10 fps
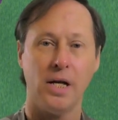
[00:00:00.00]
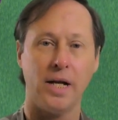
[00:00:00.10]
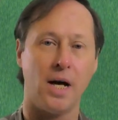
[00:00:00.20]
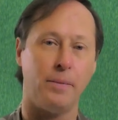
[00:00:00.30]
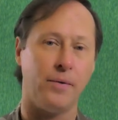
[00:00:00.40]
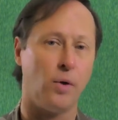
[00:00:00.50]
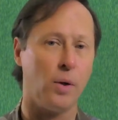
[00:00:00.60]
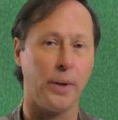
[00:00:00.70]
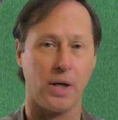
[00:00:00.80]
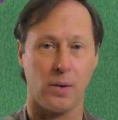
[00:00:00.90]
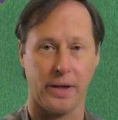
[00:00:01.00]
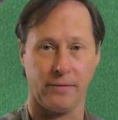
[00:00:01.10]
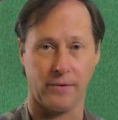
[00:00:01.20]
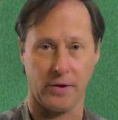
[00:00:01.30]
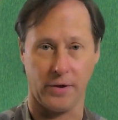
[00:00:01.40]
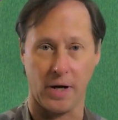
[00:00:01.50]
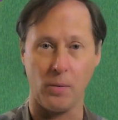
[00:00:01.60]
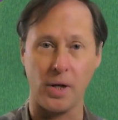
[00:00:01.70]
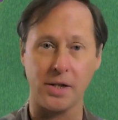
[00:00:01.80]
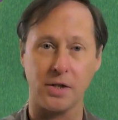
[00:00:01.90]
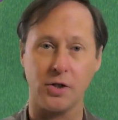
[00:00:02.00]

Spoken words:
Now, before we go any further, I want